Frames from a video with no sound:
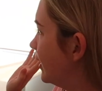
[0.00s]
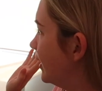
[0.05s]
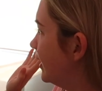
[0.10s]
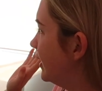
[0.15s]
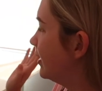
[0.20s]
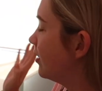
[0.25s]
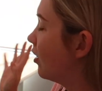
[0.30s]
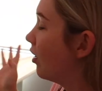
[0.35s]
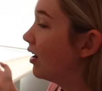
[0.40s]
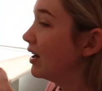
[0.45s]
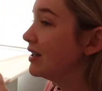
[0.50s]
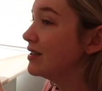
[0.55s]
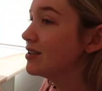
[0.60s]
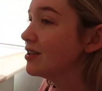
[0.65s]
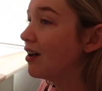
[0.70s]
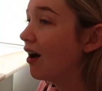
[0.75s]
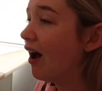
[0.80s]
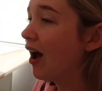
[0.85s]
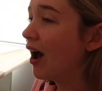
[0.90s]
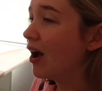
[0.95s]
In
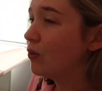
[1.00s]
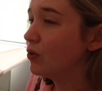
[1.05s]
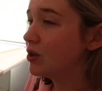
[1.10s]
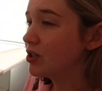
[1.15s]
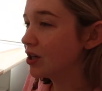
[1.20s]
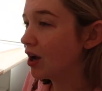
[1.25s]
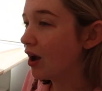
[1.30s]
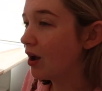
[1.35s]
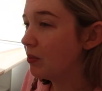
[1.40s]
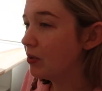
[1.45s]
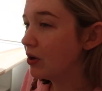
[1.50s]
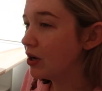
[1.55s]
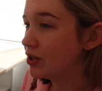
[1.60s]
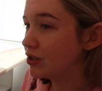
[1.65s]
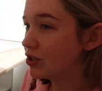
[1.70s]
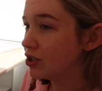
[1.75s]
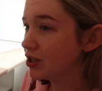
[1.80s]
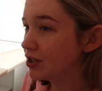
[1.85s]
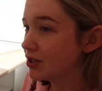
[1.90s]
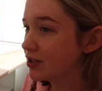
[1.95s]
hindsight, I wish I
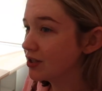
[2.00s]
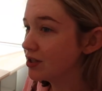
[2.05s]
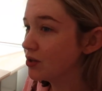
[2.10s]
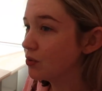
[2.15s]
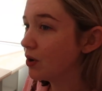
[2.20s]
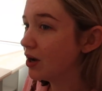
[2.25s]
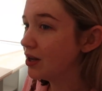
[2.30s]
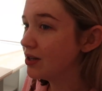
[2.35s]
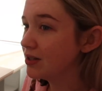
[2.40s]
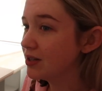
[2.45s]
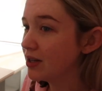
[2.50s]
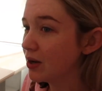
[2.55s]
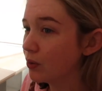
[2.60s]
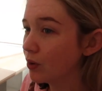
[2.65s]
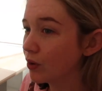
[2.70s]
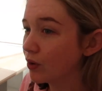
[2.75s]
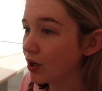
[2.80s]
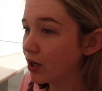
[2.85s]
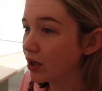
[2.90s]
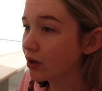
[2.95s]
purchased the ones that were
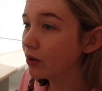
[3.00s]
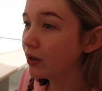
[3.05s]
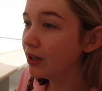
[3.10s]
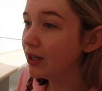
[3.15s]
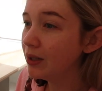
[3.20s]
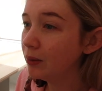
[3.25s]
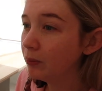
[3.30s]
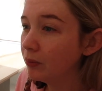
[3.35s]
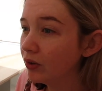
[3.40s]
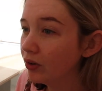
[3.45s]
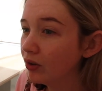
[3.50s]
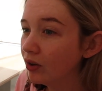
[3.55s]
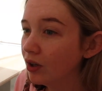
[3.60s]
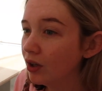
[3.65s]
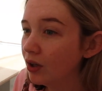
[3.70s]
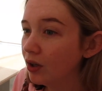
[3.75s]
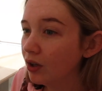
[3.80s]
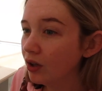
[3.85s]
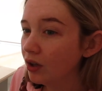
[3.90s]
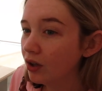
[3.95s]
already creamed,
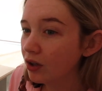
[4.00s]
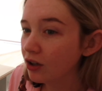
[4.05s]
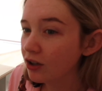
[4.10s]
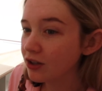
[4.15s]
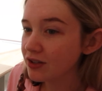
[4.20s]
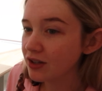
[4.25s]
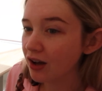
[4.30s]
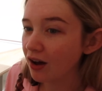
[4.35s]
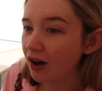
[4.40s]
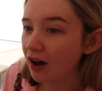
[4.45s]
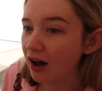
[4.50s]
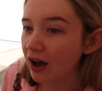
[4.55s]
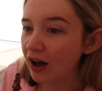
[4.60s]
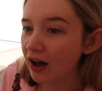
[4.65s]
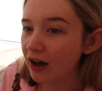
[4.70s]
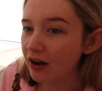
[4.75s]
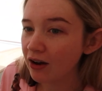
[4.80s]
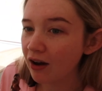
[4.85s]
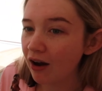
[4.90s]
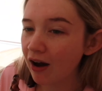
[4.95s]
because
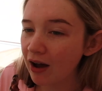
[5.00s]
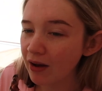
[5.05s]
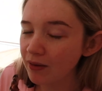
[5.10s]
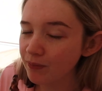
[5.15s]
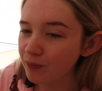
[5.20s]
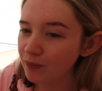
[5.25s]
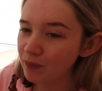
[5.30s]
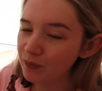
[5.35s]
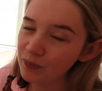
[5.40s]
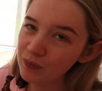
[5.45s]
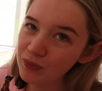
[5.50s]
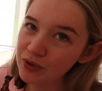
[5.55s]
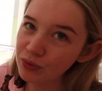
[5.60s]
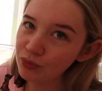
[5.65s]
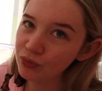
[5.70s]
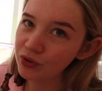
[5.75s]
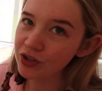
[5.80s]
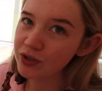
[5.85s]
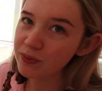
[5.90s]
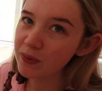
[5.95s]
uh, I
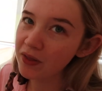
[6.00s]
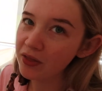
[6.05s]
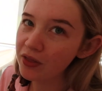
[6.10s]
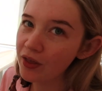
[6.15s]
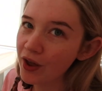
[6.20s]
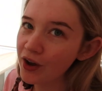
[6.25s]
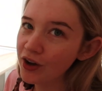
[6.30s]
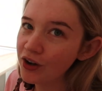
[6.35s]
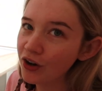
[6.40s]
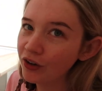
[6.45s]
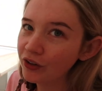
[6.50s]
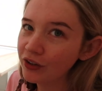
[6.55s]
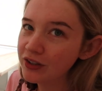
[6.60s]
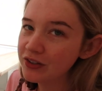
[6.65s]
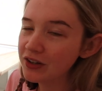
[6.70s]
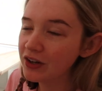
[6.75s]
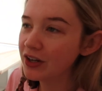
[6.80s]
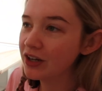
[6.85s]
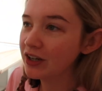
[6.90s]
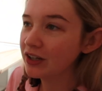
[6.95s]
didn't want to spend thirty
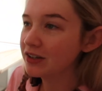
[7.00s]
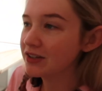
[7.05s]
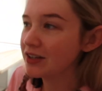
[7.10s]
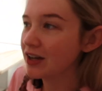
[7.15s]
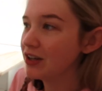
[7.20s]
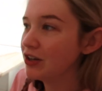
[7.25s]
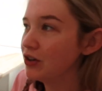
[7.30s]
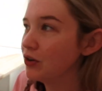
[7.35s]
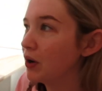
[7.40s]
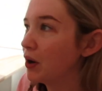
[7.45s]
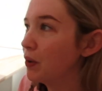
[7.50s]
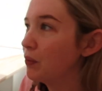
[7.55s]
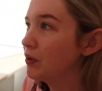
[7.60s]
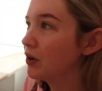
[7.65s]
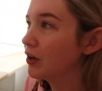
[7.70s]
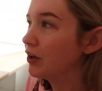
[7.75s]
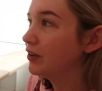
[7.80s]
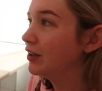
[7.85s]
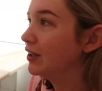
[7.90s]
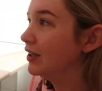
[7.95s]
dollars on it, because I knew I would
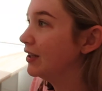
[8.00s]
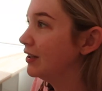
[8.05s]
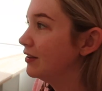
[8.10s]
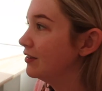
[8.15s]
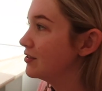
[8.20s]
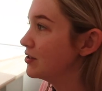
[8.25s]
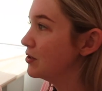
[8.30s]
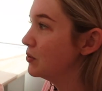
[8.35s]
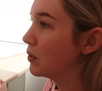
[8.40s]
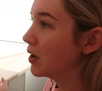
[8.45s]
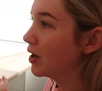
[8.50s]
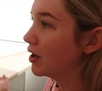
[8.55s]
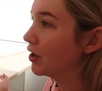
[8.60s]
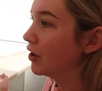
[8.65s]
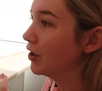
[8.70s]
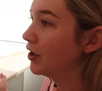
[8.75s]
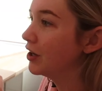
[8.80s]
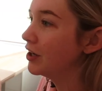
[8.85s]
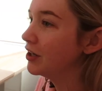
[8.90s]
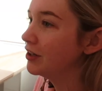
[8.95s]
only do one
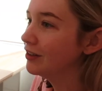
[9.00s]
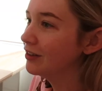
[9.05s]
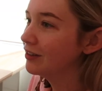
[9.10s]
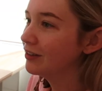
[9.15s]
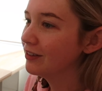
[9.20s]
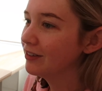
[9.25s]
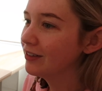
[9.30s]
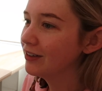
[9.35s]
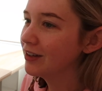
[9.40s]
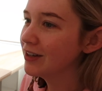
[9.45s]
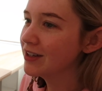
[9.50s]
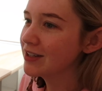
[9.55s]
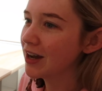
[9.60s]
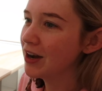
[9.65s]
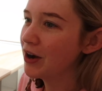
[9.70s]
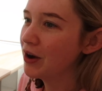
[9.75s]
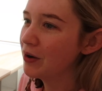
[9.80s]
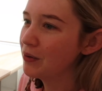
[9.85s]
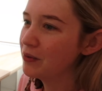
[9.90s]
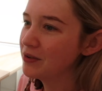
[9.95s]
coat, because
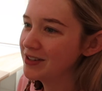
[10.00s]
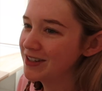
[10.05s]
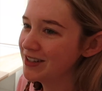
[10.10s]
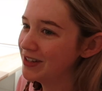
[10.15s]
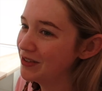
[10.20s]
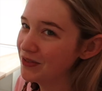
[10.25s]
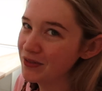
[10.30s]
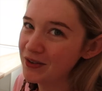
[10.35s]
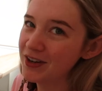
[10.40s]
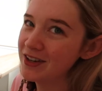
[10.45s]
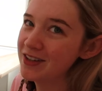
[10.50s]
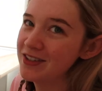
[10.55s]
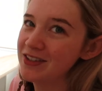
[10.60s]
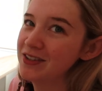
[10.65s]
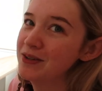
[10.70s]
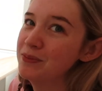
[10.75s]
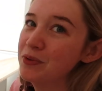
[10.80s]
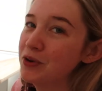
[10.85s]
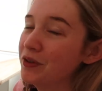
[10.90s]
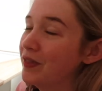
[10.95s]
I didn't want to
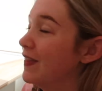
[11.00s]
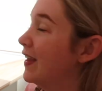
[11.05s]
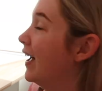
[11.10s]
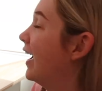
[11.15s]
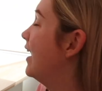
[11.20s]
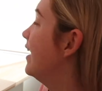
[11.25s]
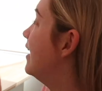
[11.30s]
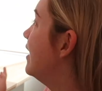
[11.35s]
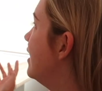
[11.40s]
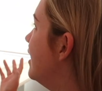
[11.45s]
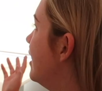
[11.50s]
do more than that.